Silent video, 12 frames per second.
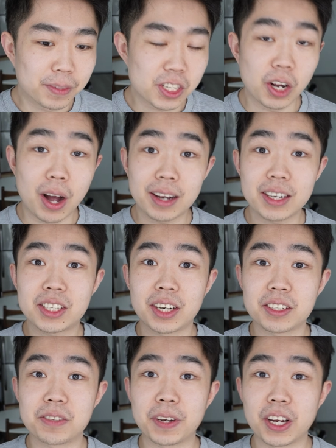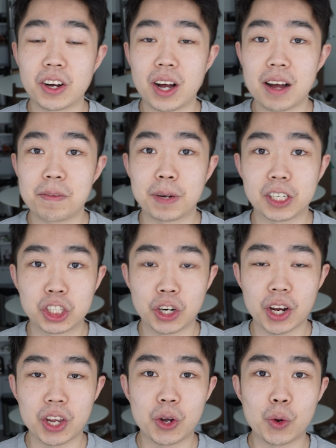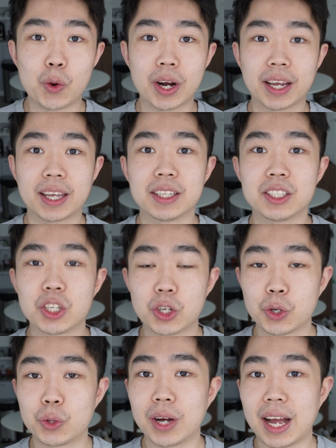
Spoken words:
So I'm gonna start this video off by showing you what it can do,